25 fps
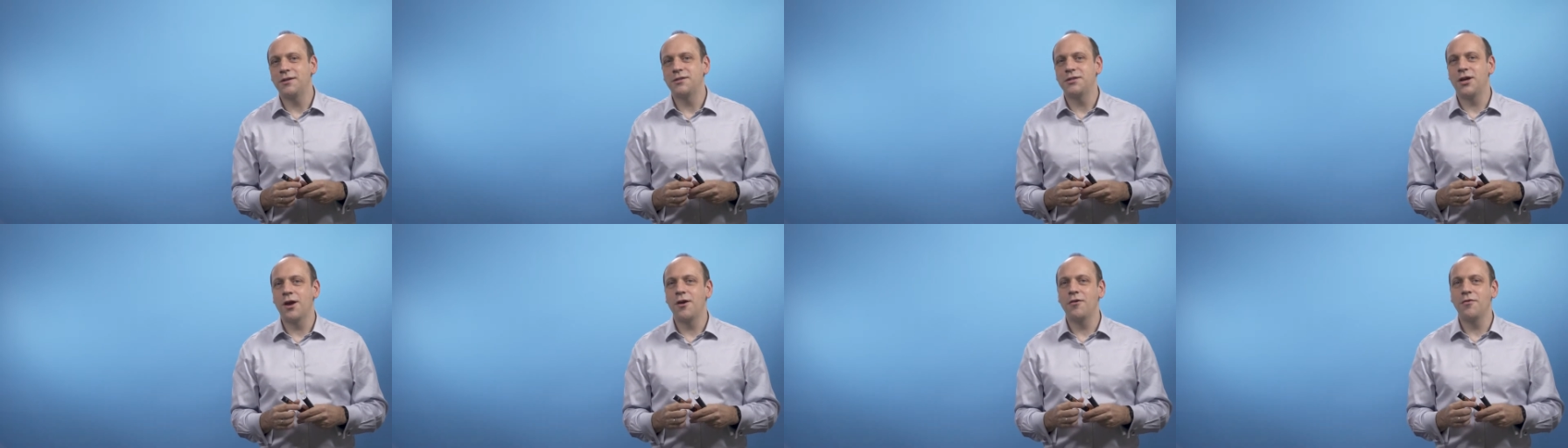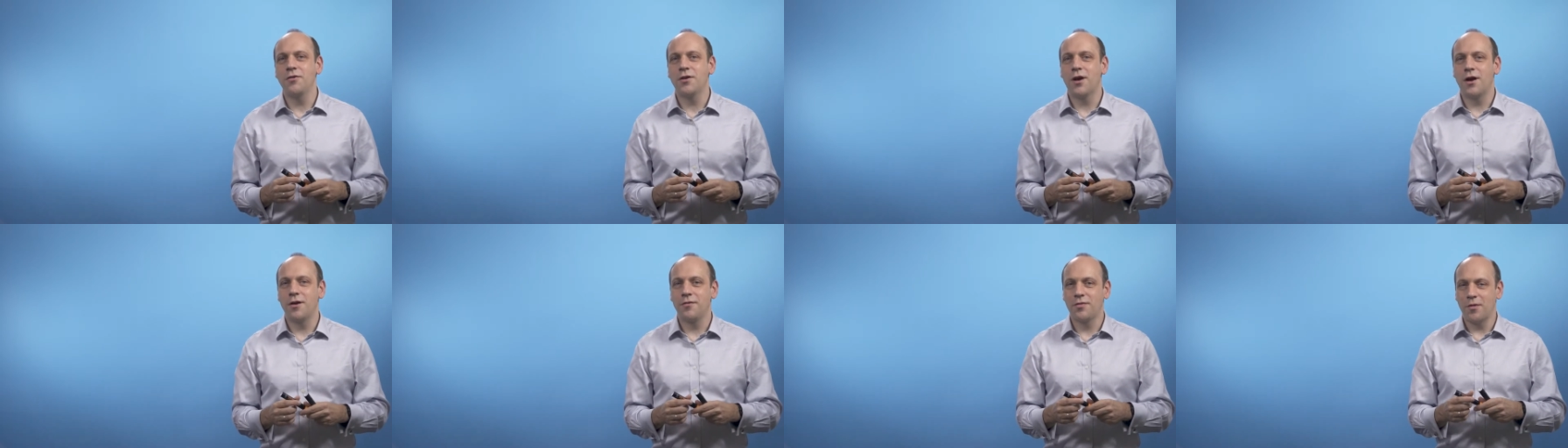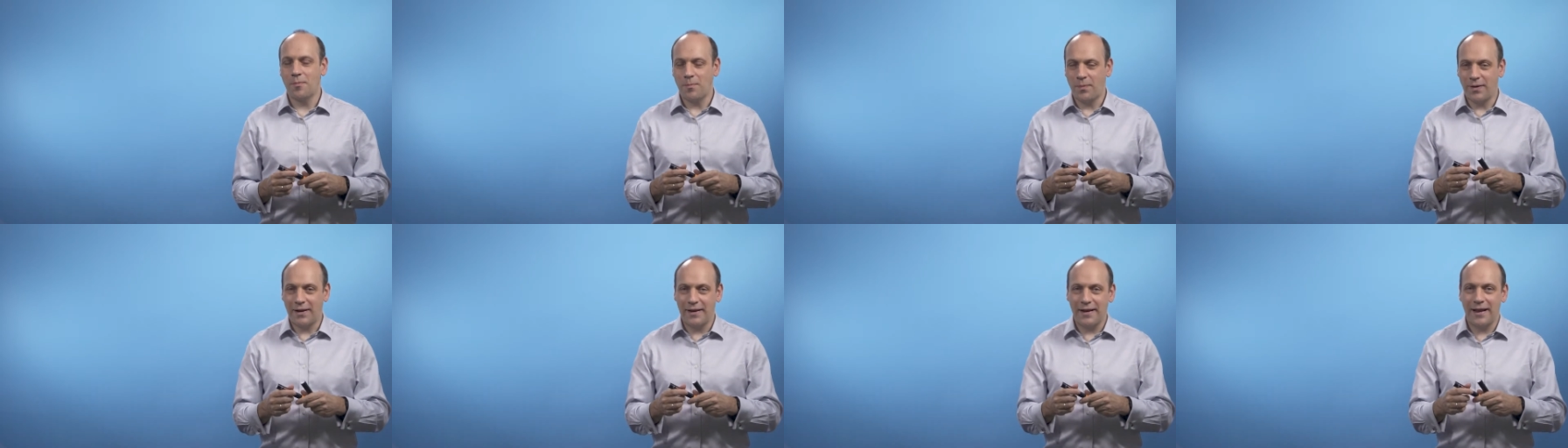don't know
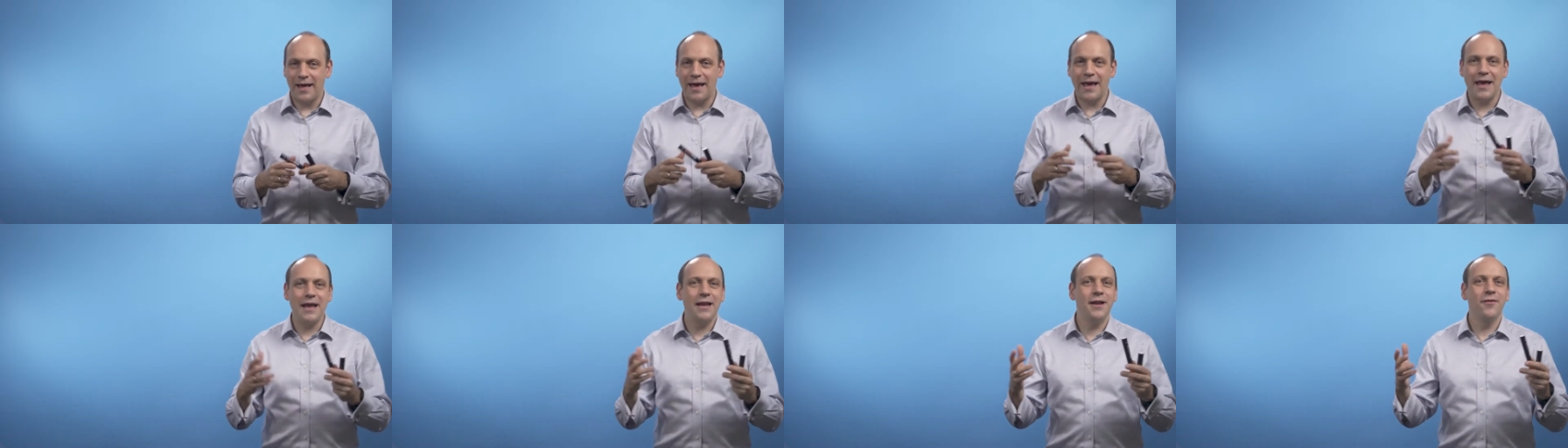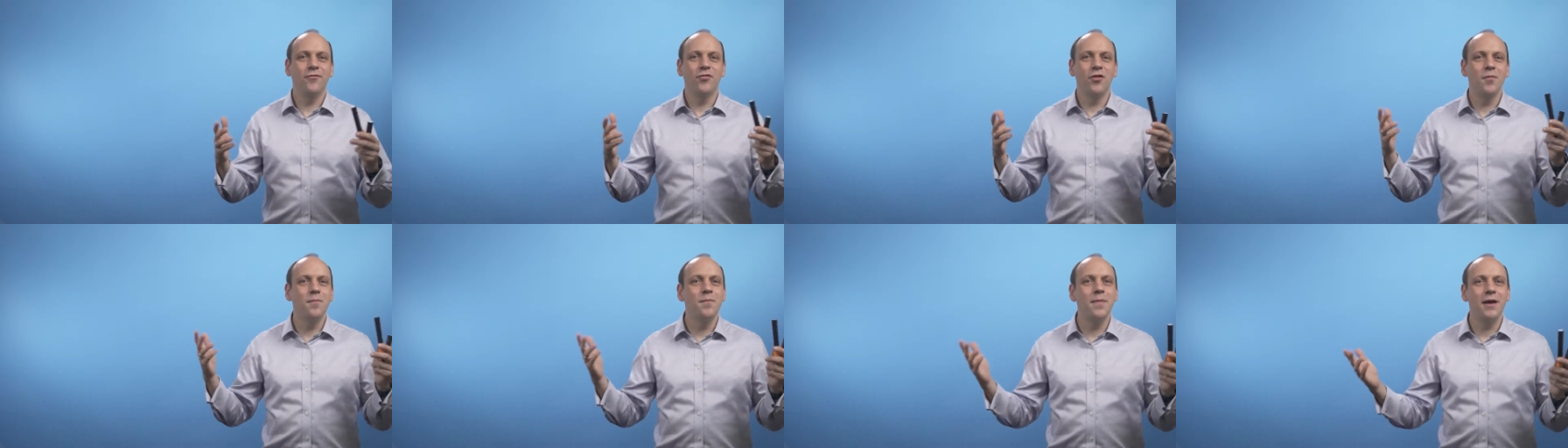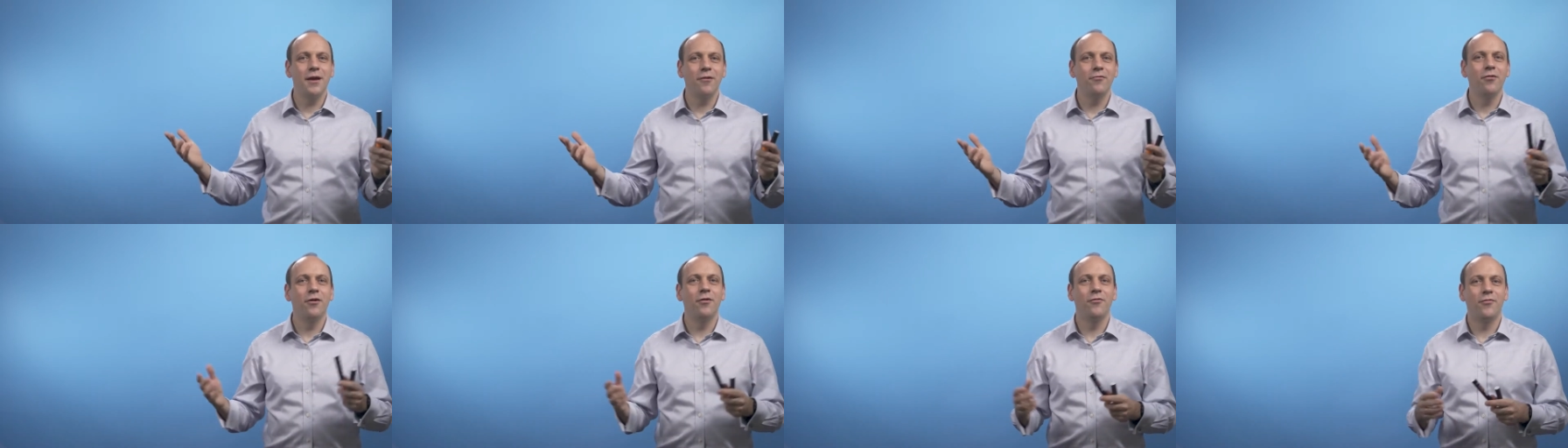the plane of the
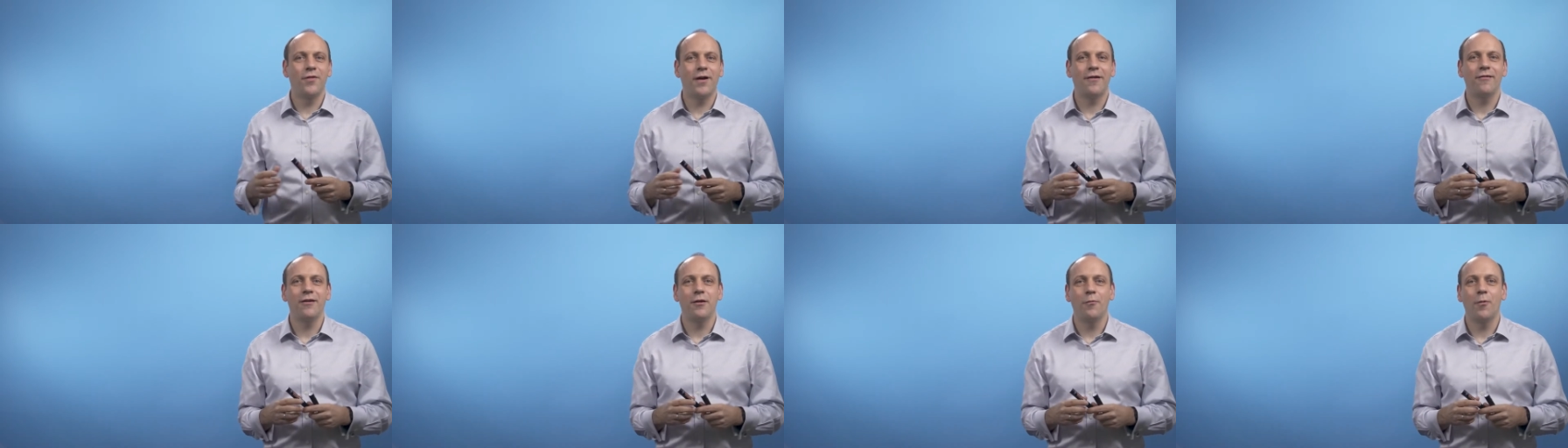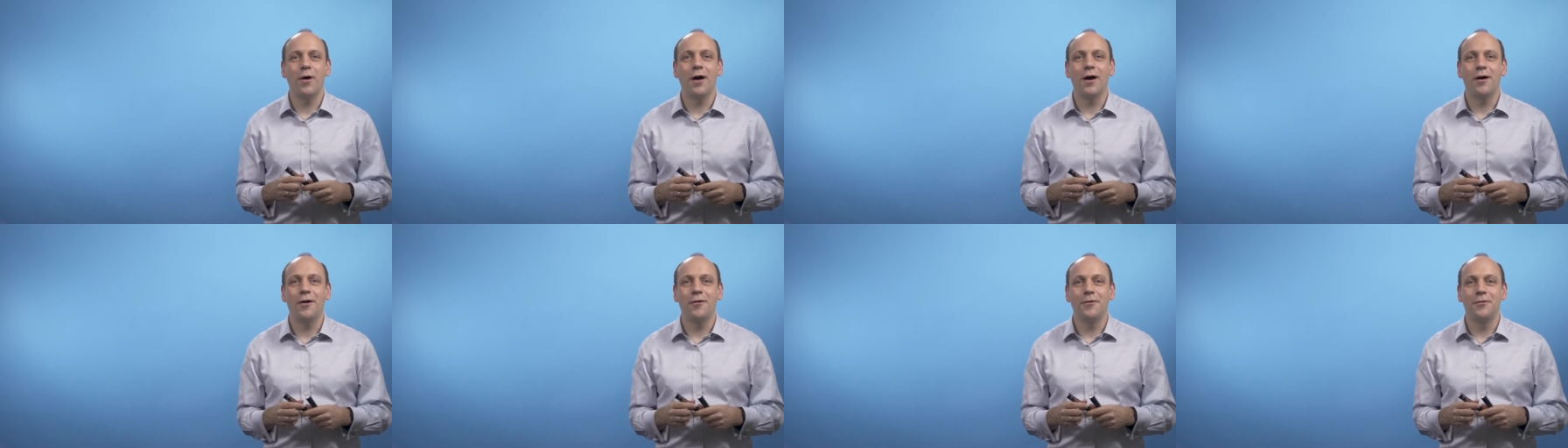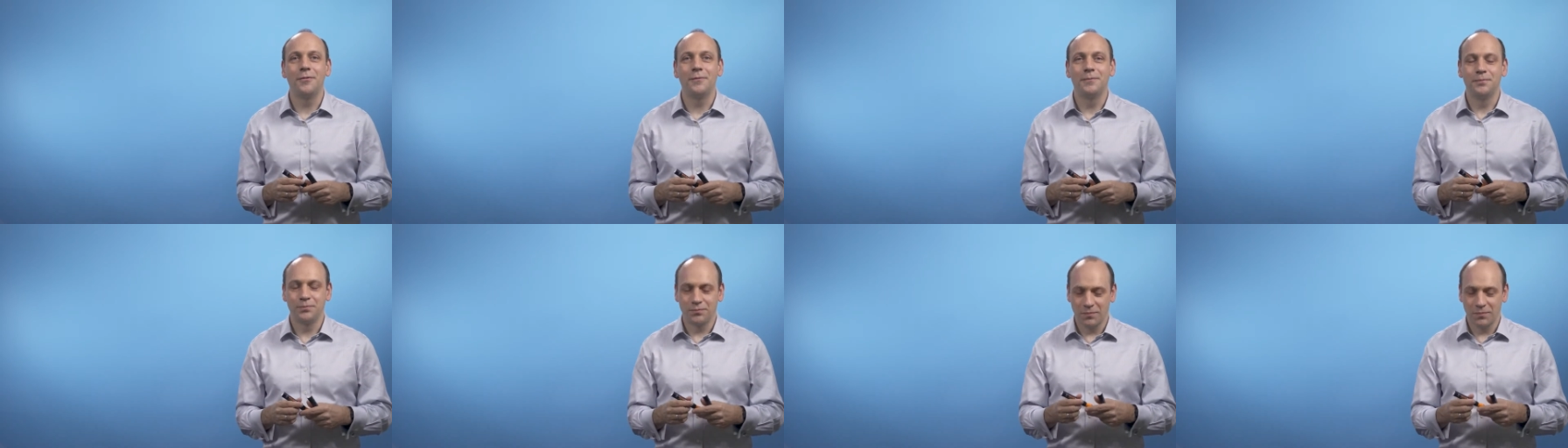mirror very well.